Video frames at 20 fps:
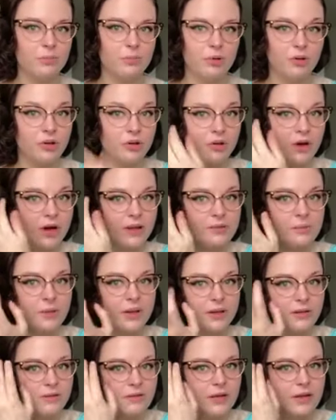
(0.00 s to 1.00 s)
put a cross
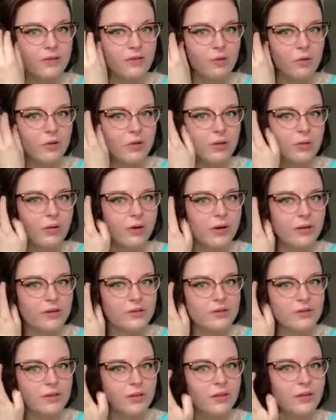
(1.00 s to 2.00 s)
pin, that totally
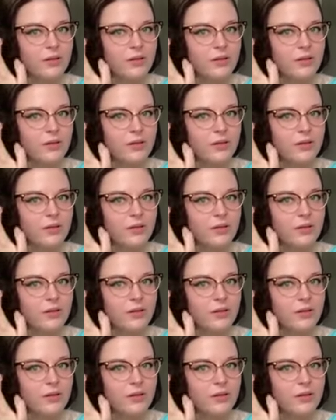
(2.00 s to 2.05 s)
works.